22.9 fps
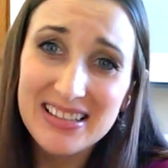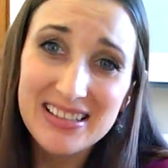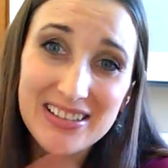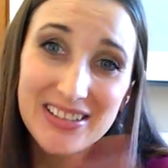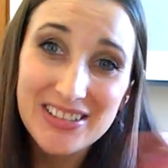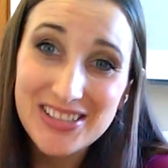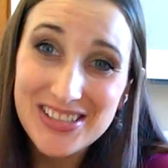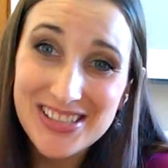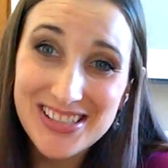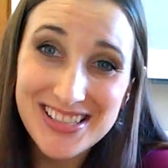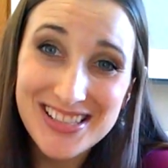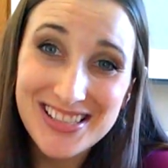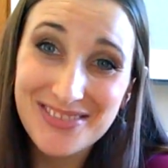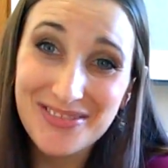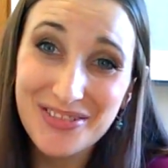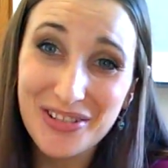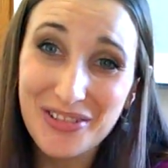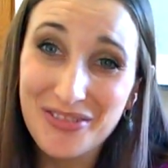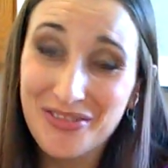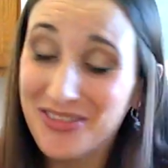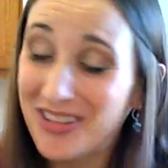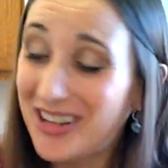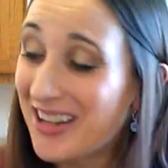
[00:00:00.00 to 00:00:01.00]
They're just
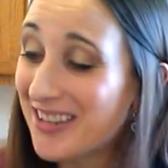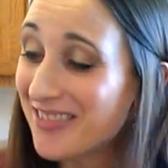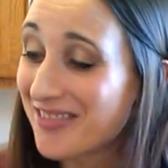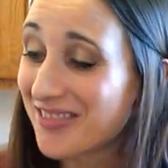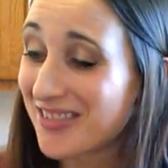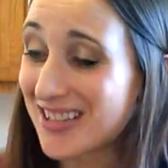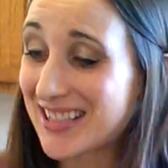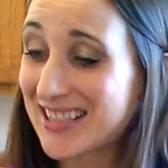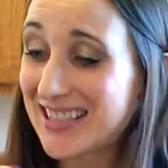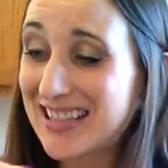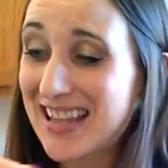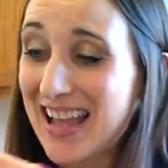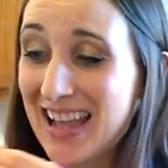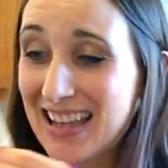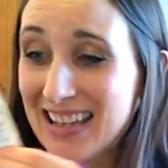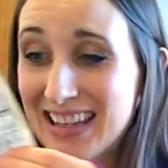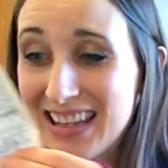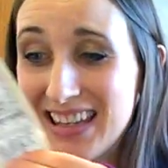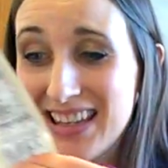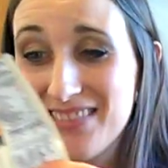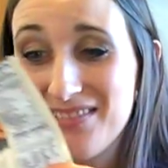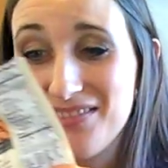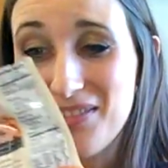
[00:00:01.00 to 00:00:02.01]
for fun, for
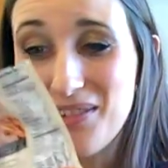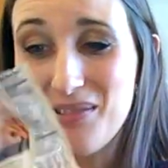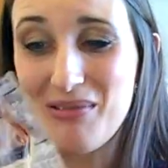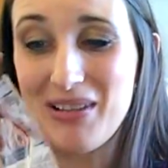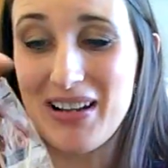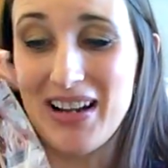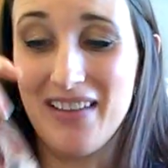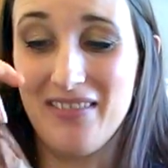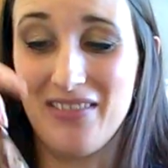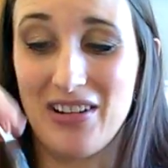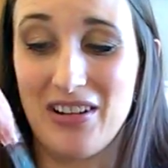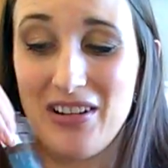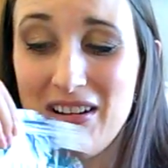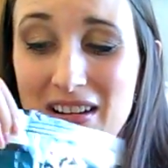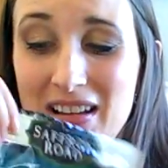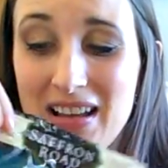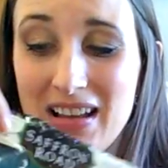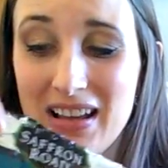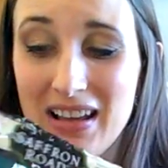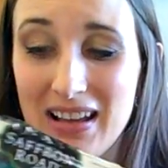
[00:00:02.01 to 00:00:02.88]
snacking, for whatever.